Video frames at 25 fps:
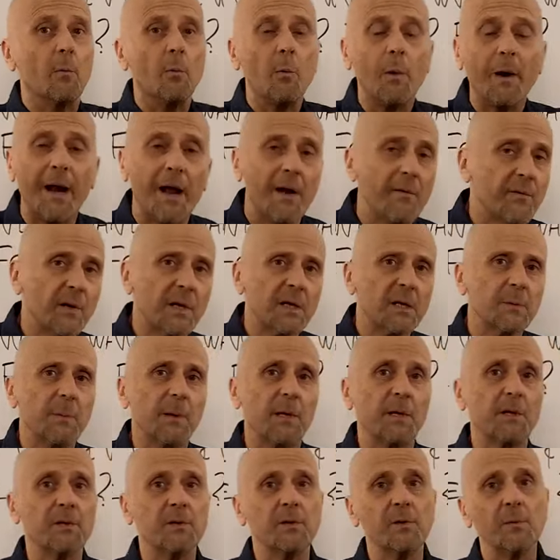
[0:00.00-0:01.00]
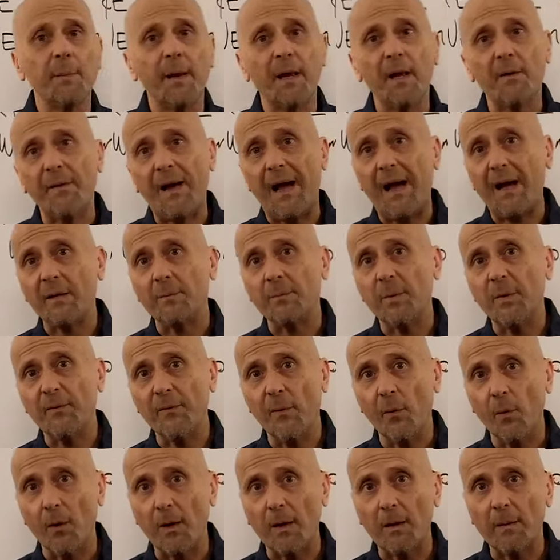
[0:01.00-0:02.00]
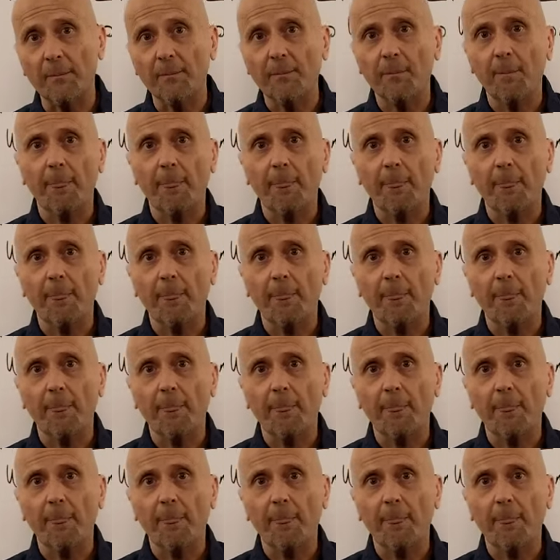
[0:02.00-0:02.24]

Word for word: whatever experience you may have had before.